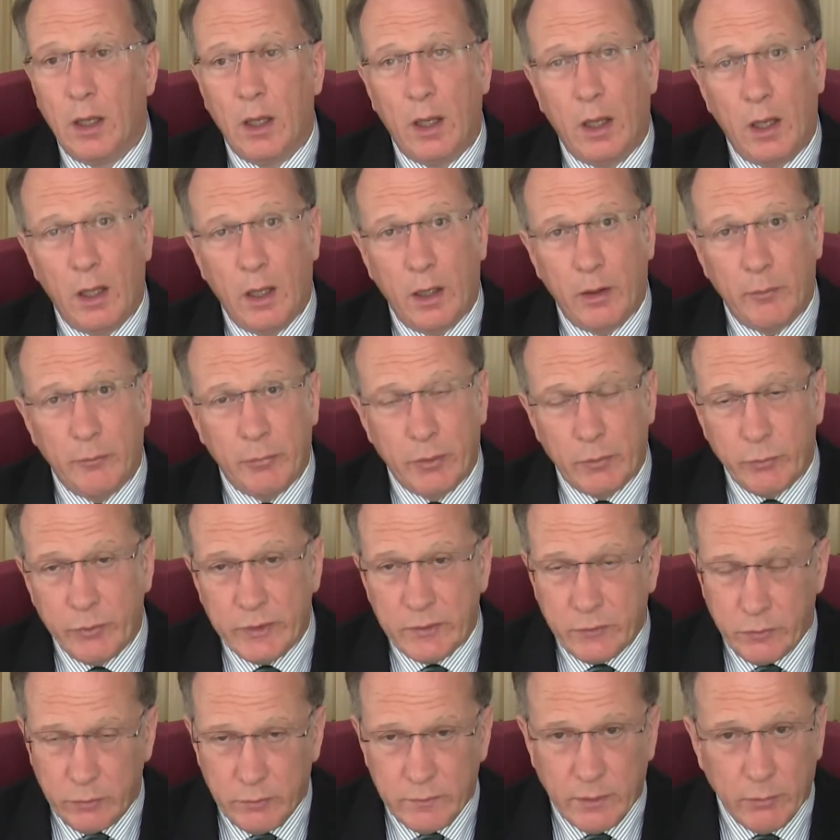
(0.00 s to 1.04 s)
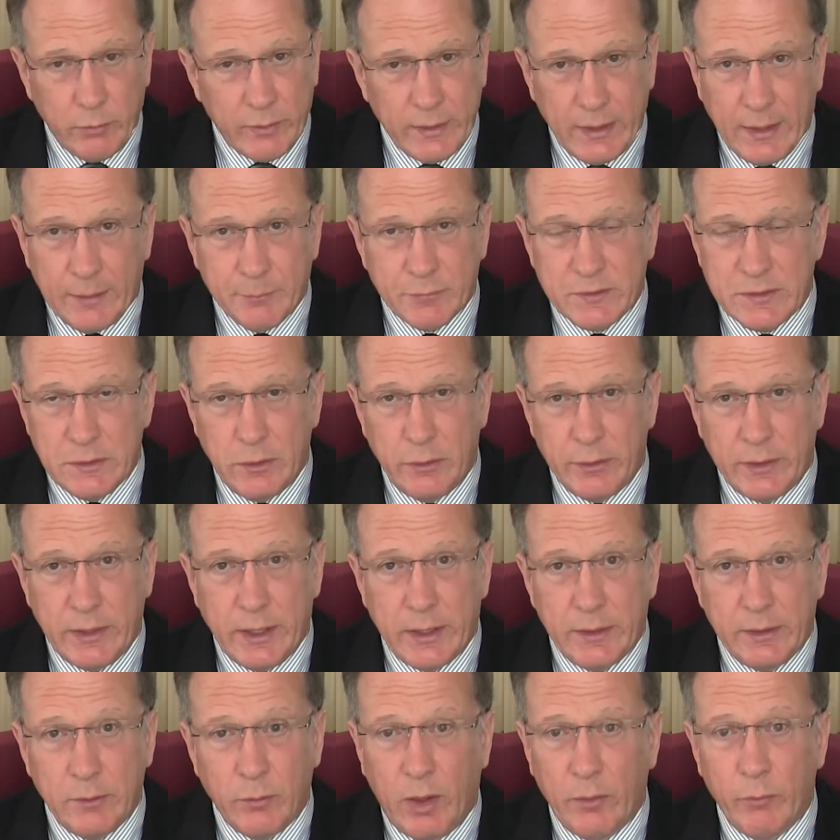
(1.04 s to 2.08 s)
but we do deal with absolutely
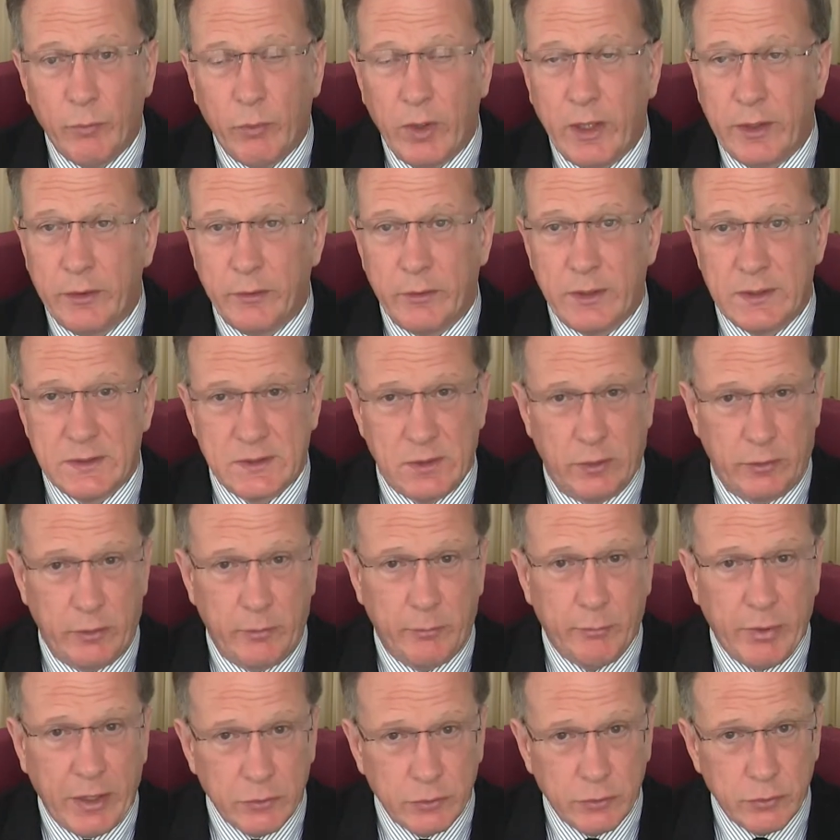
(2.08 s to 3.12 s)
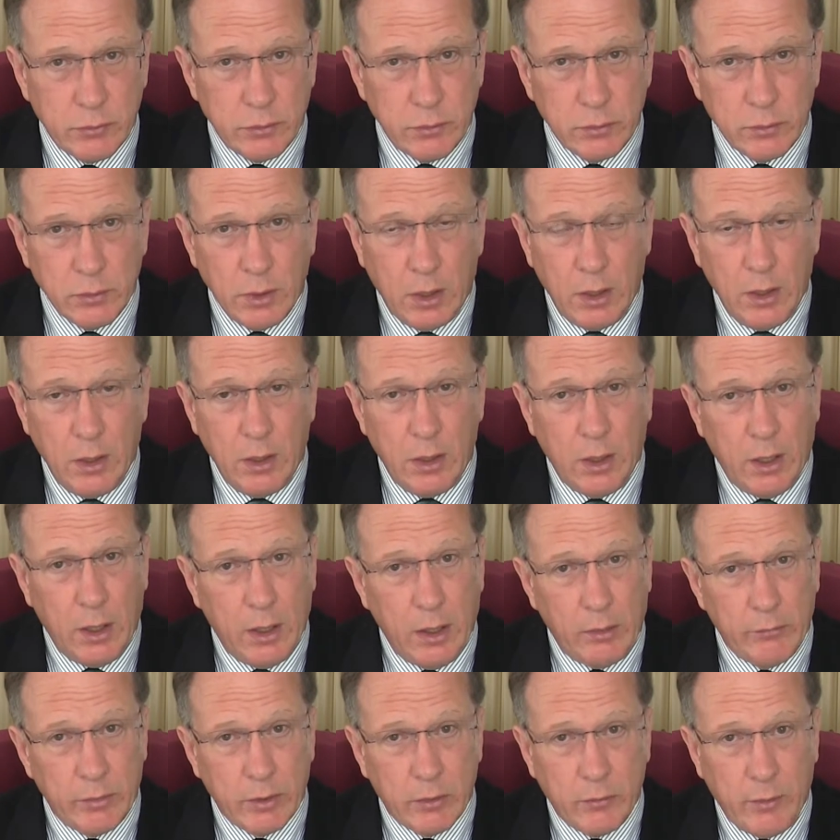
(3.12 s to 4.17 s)
anyone, whether it's on a punctual
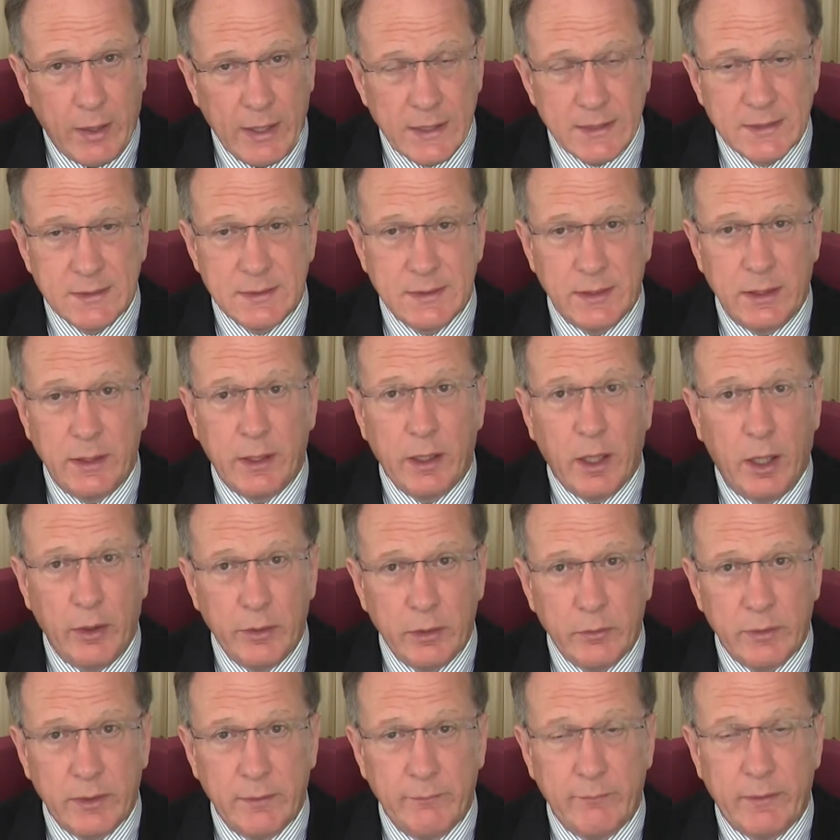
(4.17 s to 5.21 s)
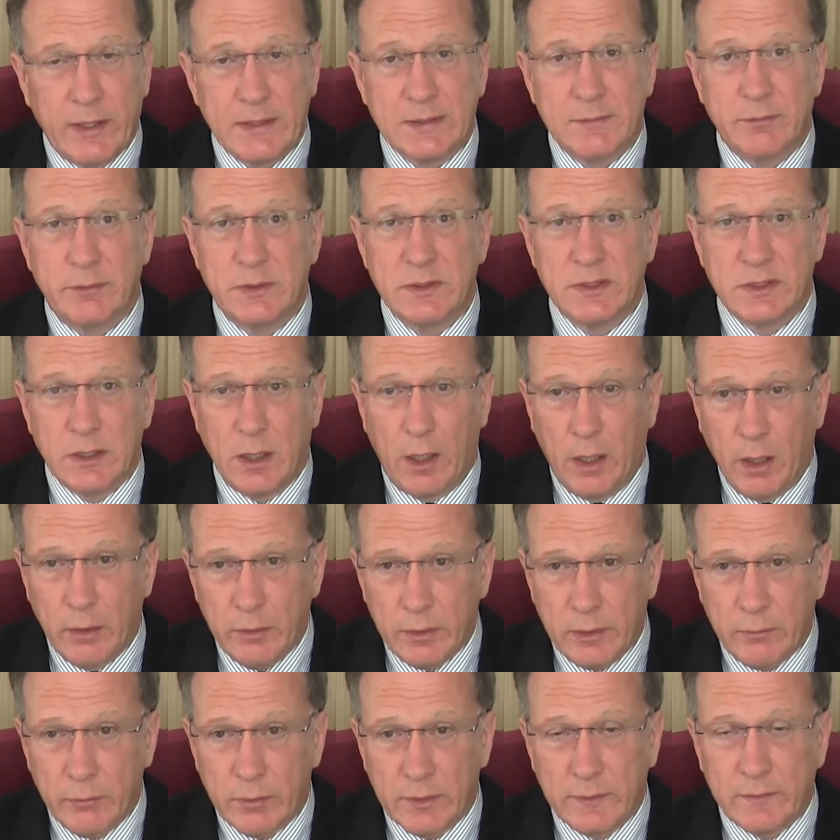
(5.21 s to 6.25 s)
request, dealing only with investments,
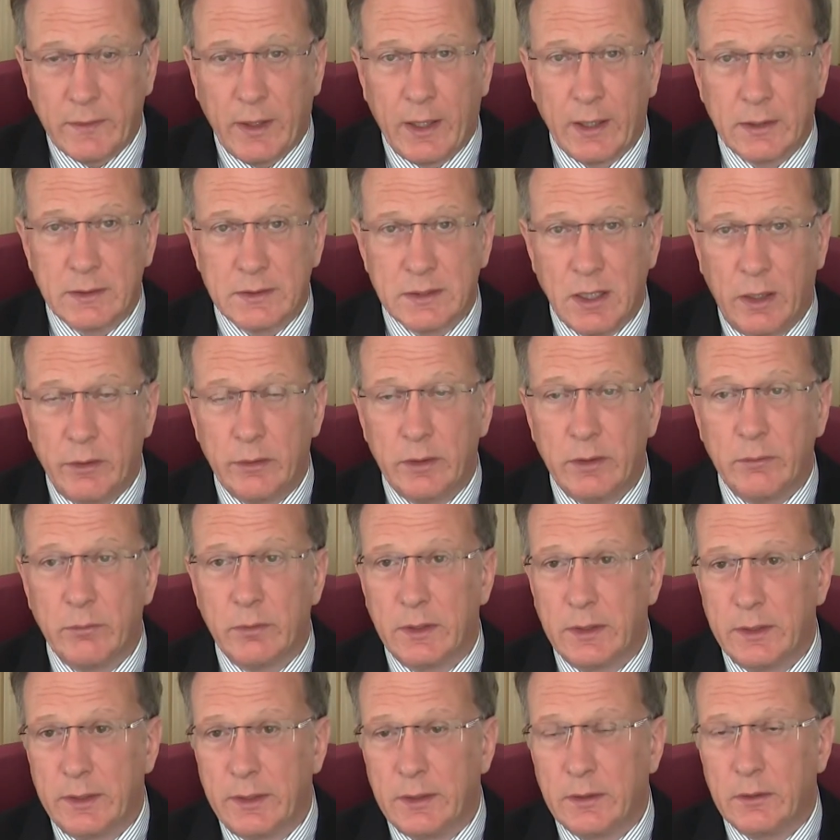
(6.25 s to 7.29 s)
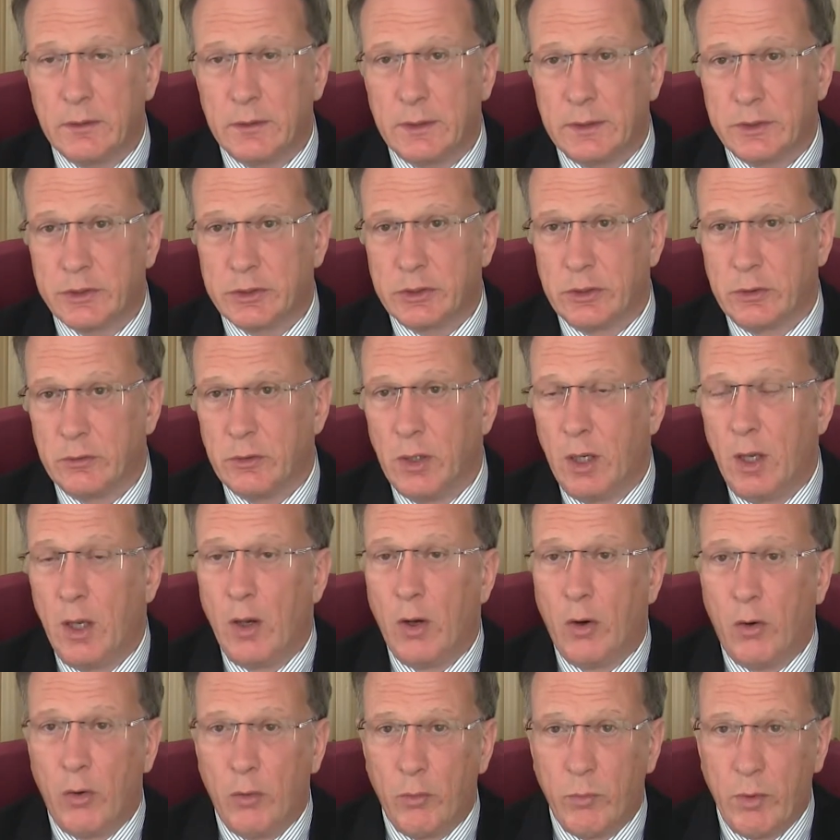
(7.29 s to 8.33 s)
only with tax, only with a legal issue,
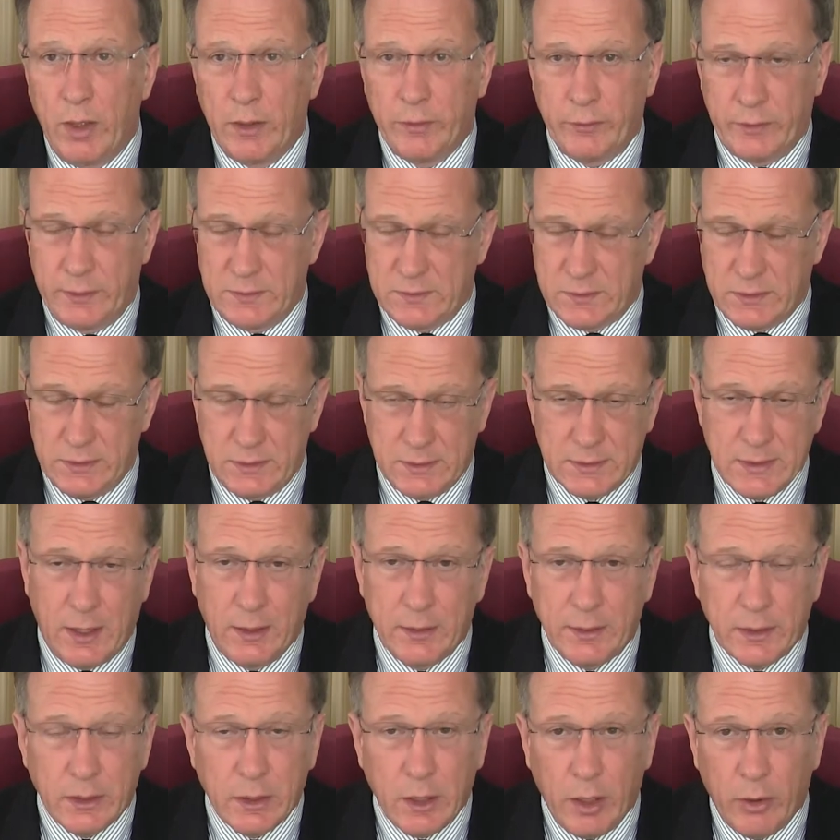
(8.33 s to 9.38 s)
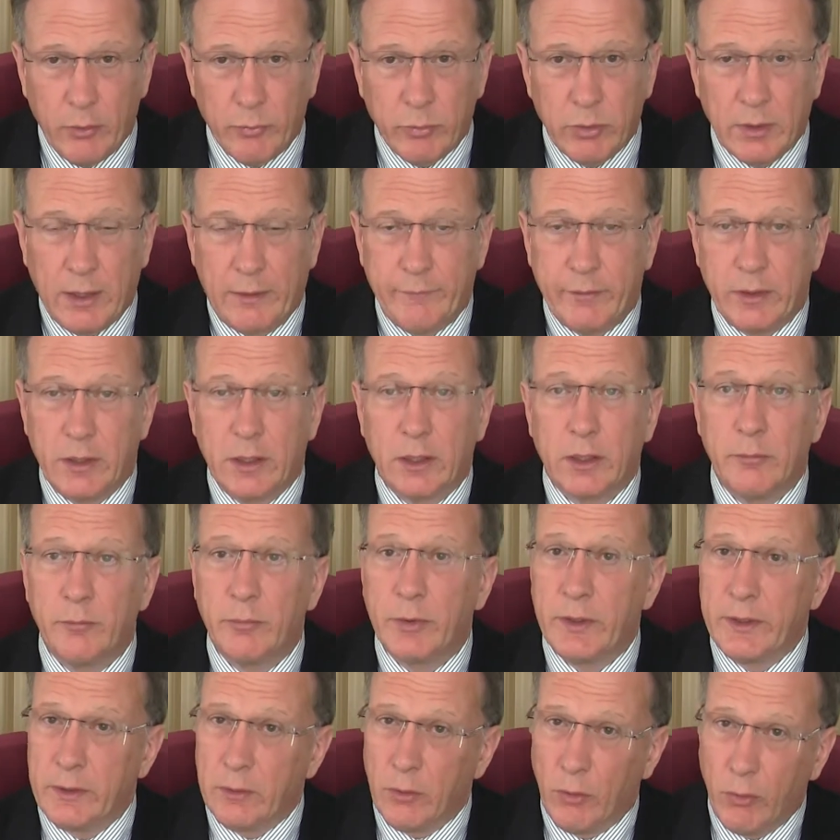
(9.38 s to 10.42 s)
or whether it's entirely global, having a
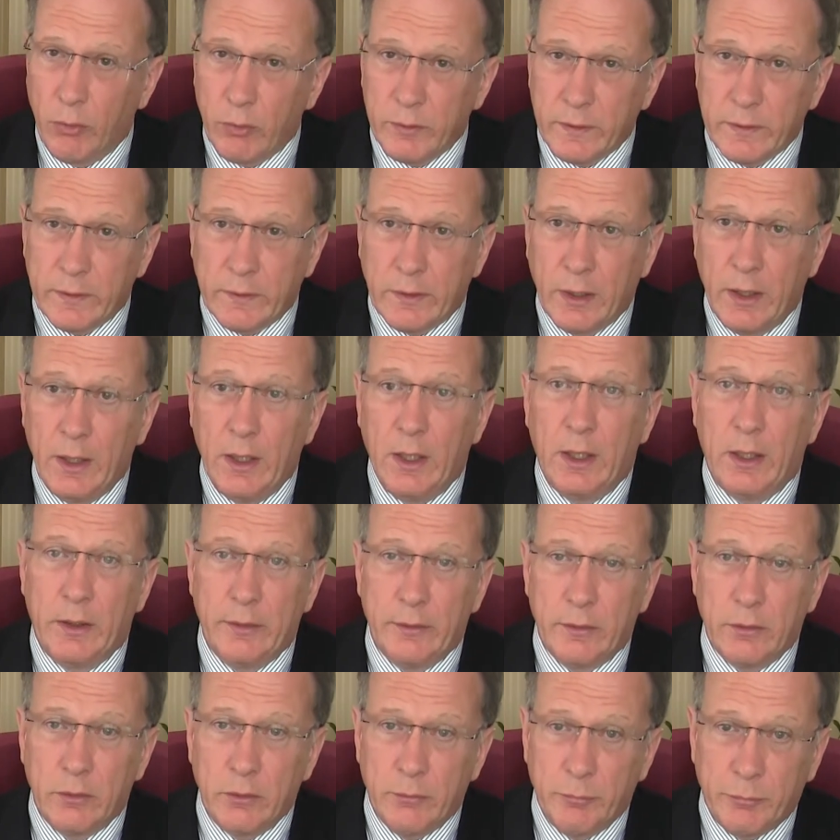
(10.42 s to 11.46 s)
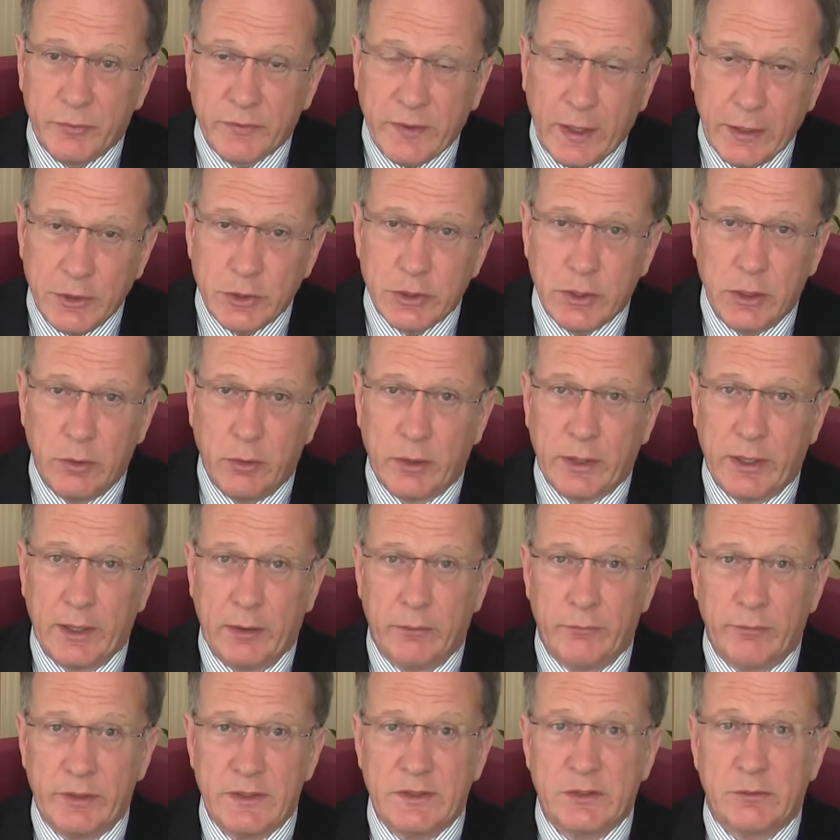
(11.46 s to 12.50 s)
complete audit and potentially looking
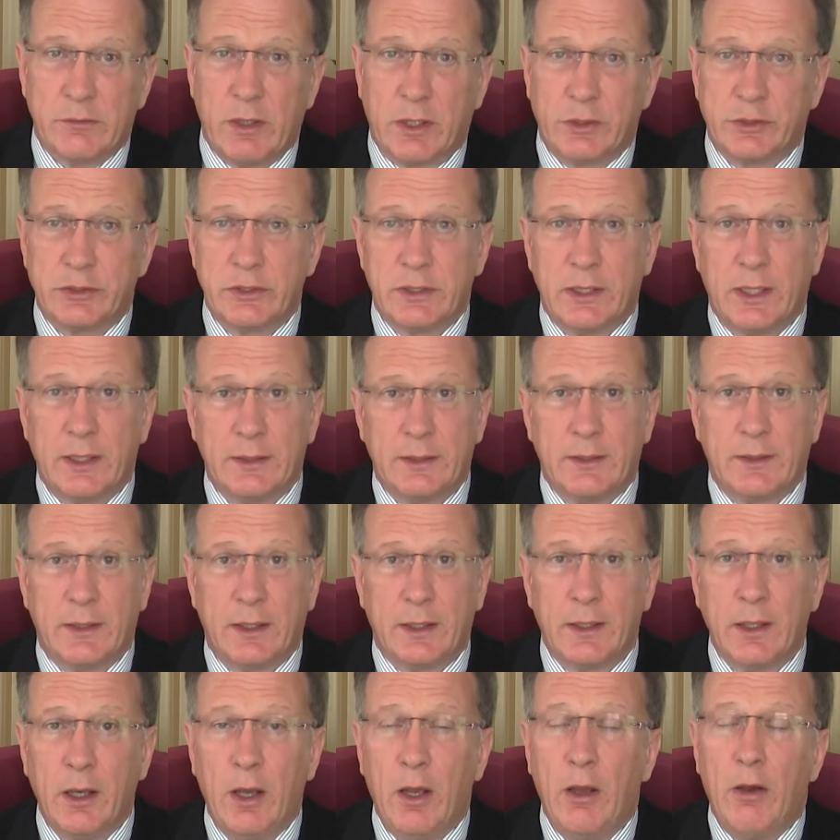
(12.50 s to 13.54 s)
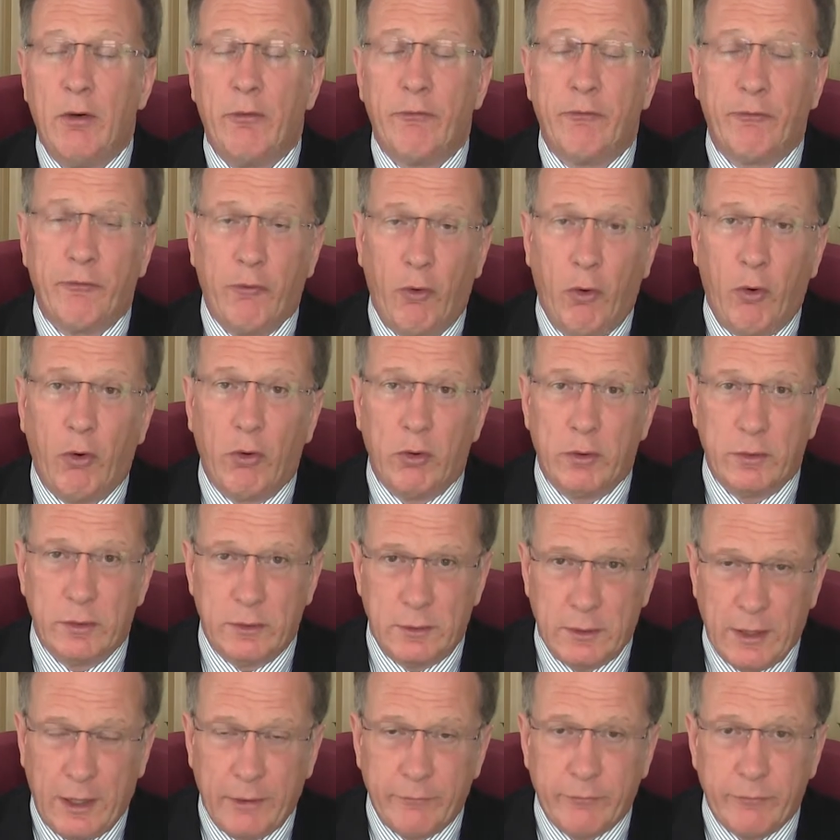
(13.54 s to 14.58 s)
at restructuring anything for
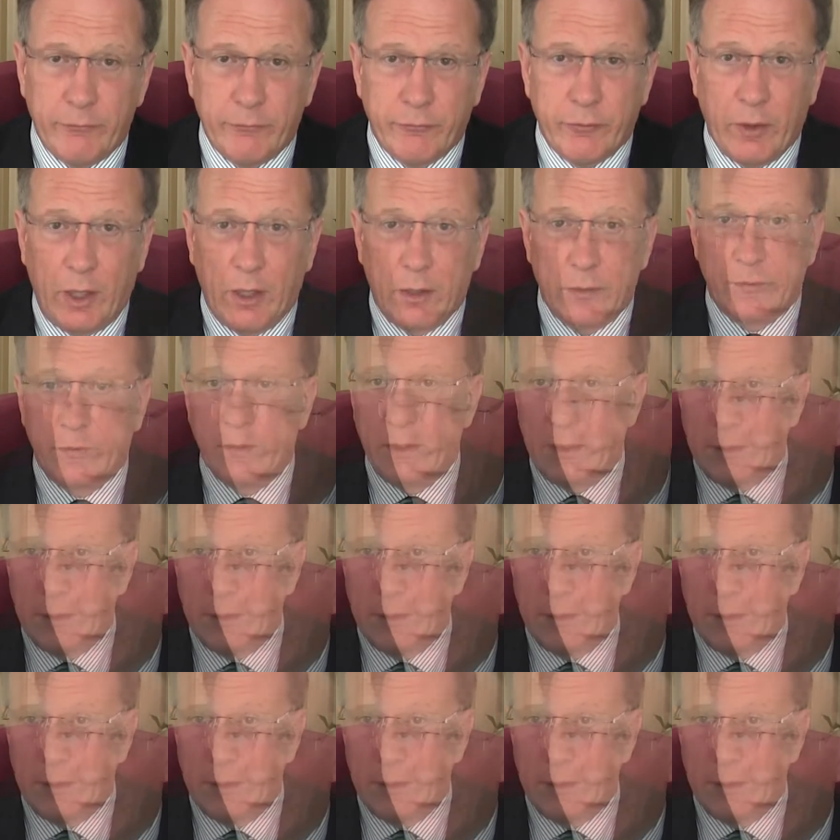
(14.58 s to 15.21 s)
life in France.